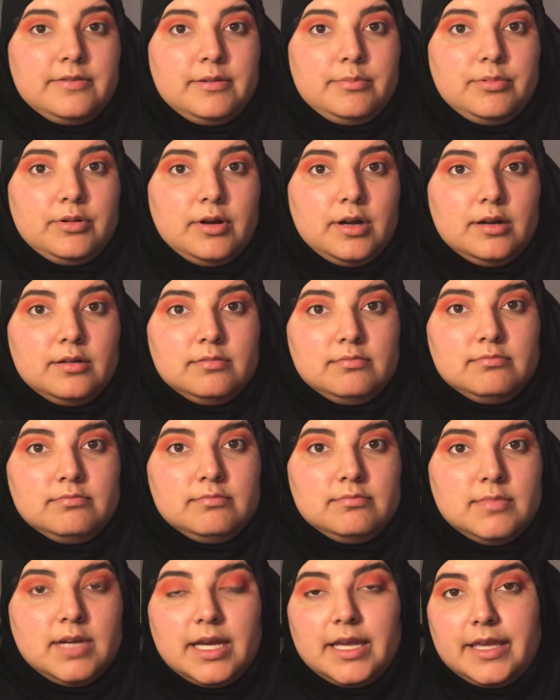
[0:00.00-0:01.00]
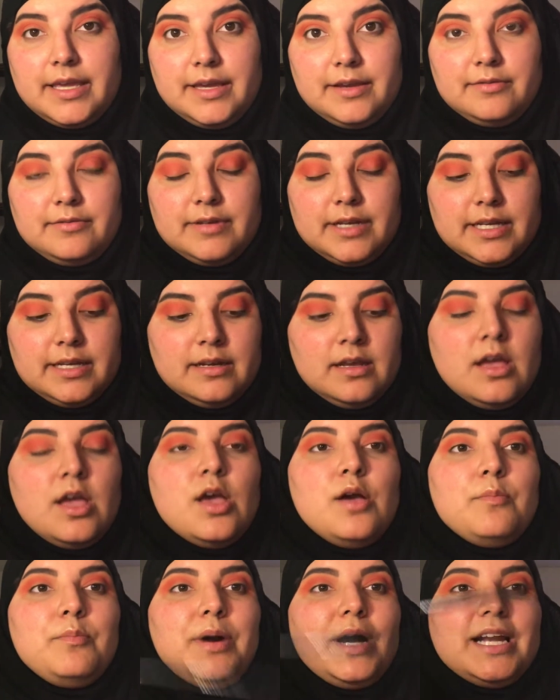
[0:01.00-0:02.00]
Pro. I can't read.
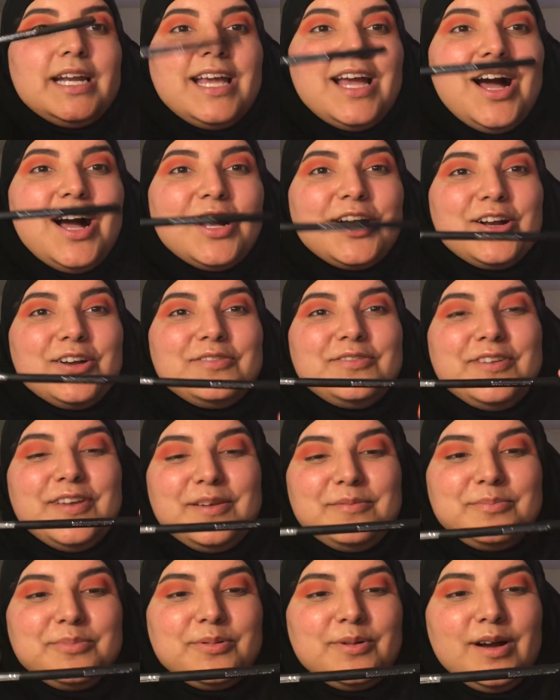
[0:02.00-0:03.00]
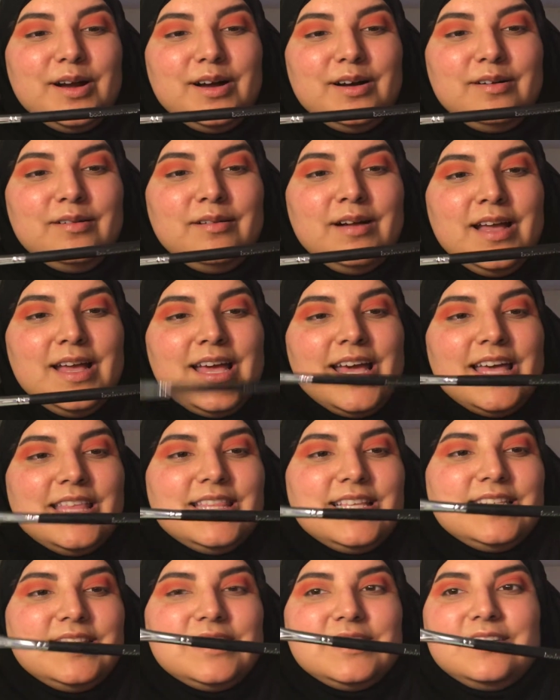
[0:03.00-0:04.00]
Bodyography Pro, and
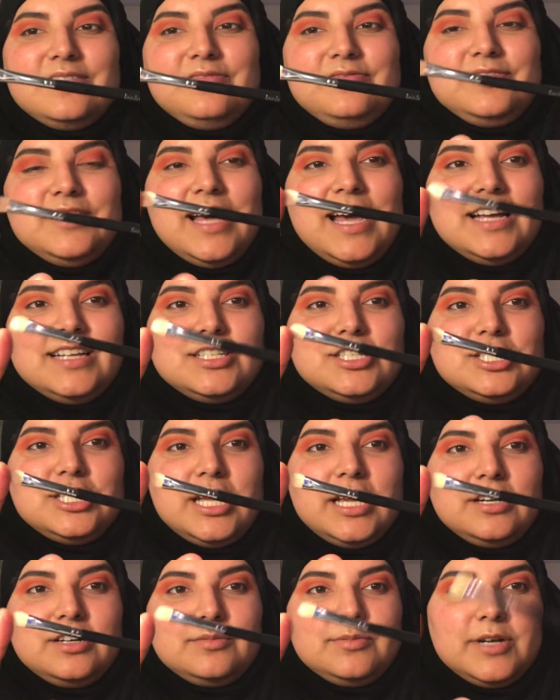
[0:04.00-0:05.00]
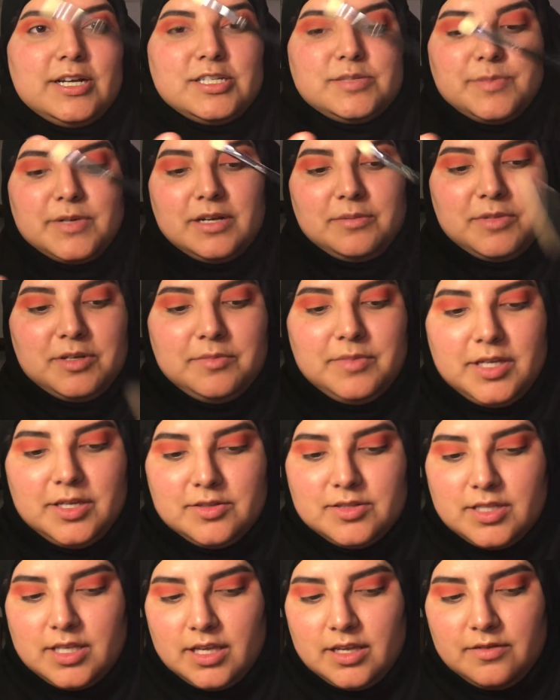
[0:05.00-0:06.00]
this is a flat shader brush, but I'm going to be
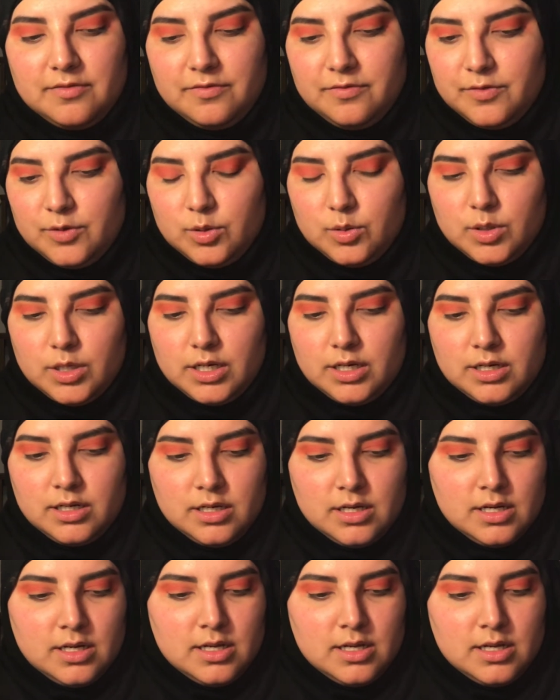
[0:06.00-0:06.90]
using it for